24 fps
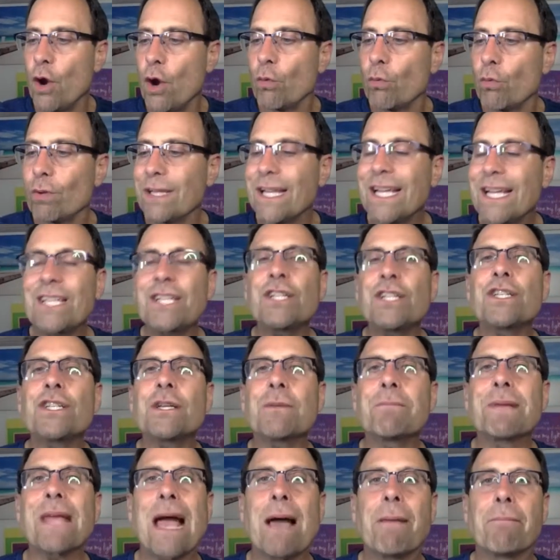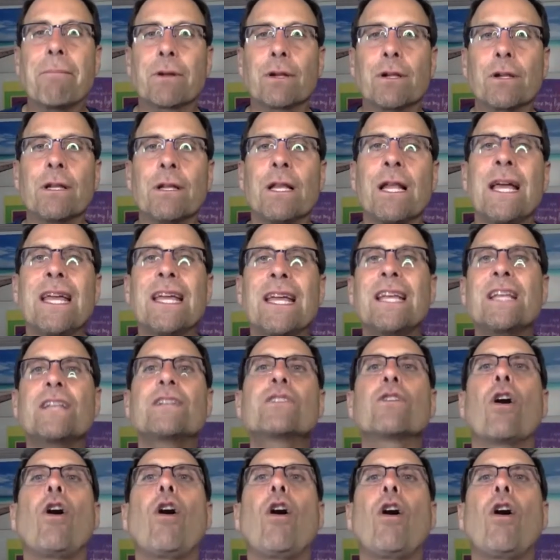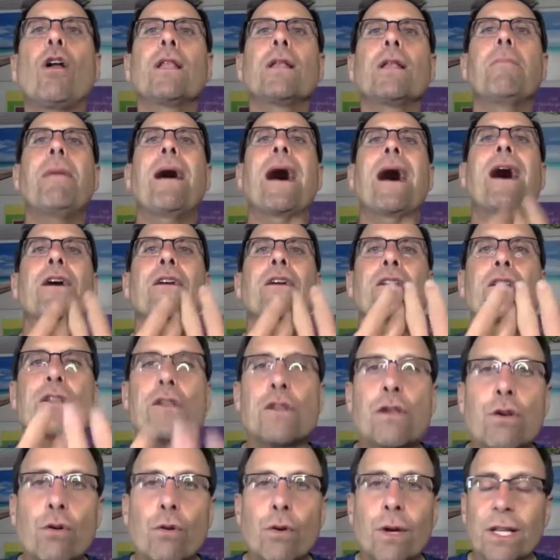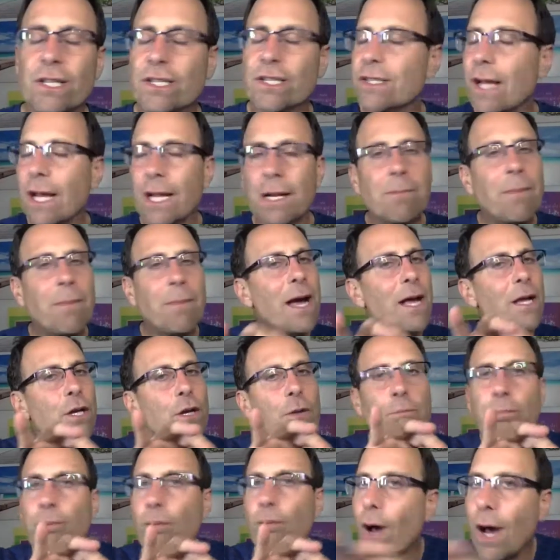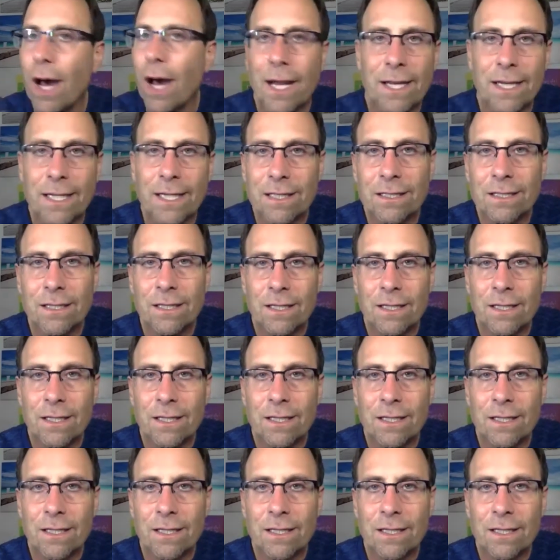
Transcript: Relationship capital is all about you. It's not about your product.